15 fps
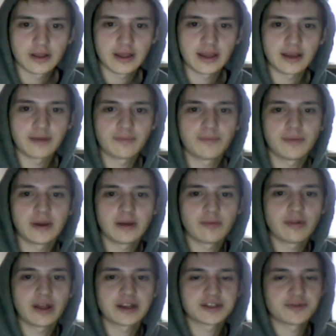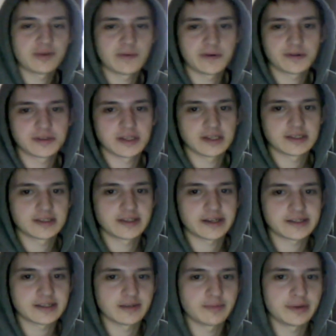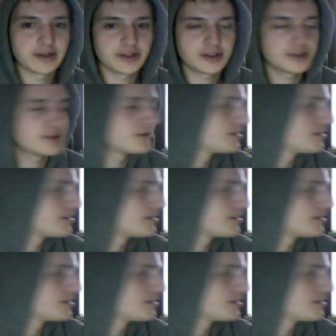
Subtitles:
Hey, babe, Lex Rebirth says sexy bitch.